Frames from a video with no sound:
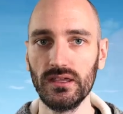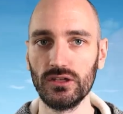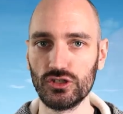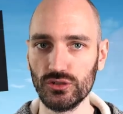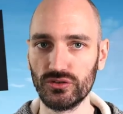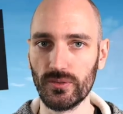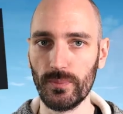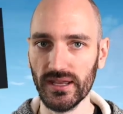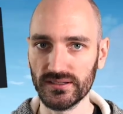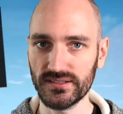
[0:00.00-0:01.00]
you choose the
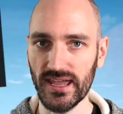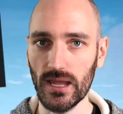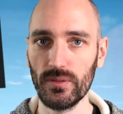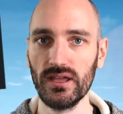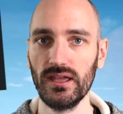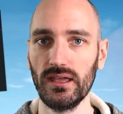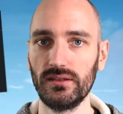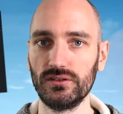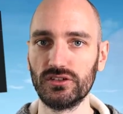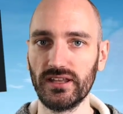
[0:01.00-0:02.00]
betas tab, and
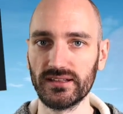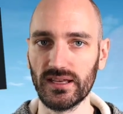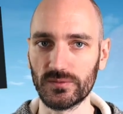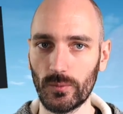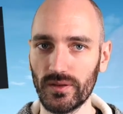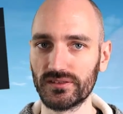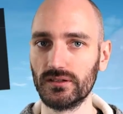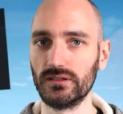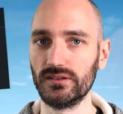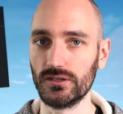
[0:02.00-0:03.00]
then you select
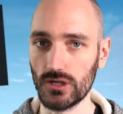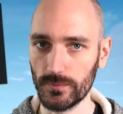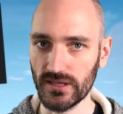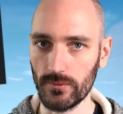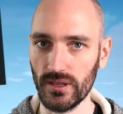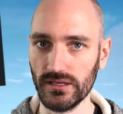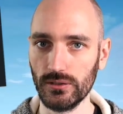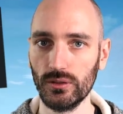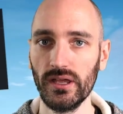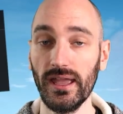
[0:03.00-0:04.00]
experimental in the drop-down
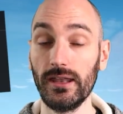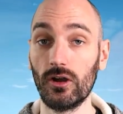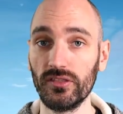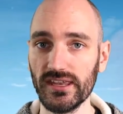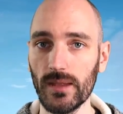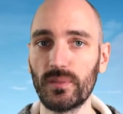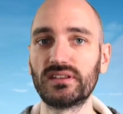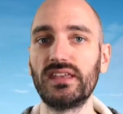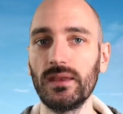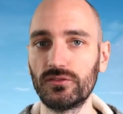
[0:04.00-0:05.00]
menu. And on the Epic
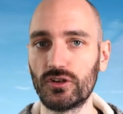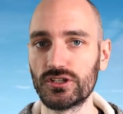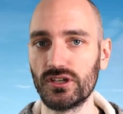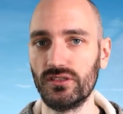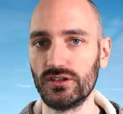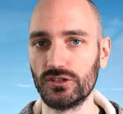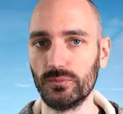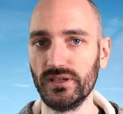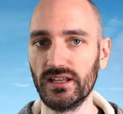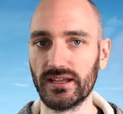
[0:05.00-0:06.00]
Games version, there
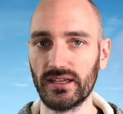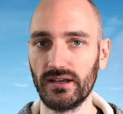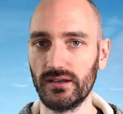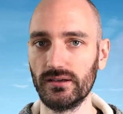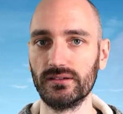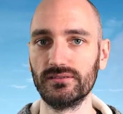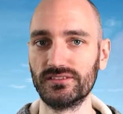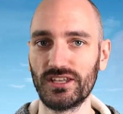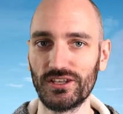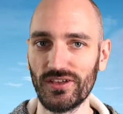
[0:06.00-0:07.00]
should be like a
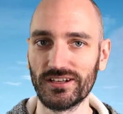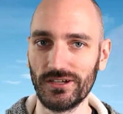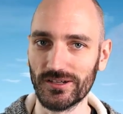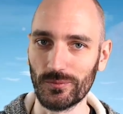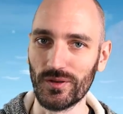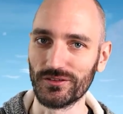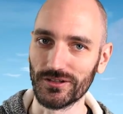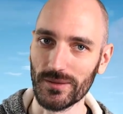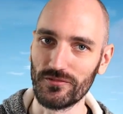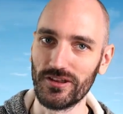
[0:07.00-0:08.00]
Satisfactory experimental
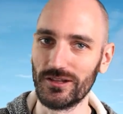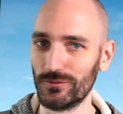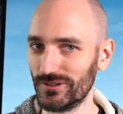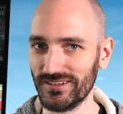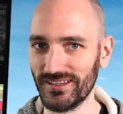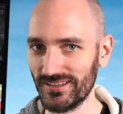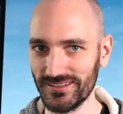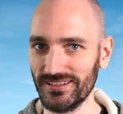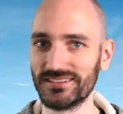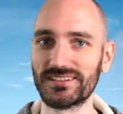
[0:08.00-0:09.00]
game available in the
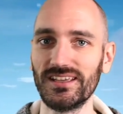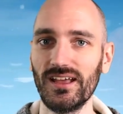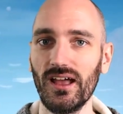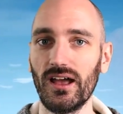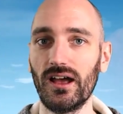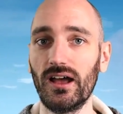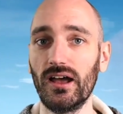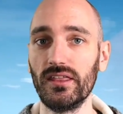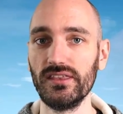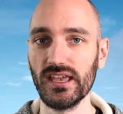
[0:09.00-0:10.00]
list.
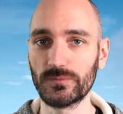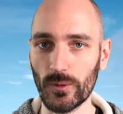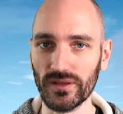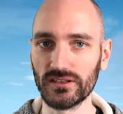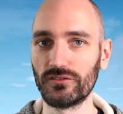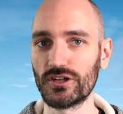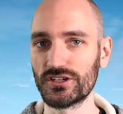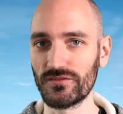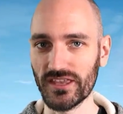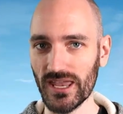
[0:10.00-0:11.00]
The experimental
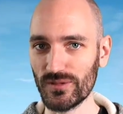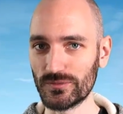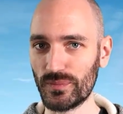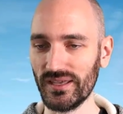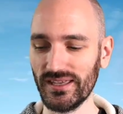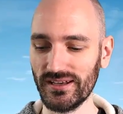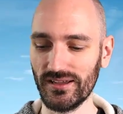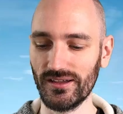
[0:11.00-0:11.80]
version of the game is a bit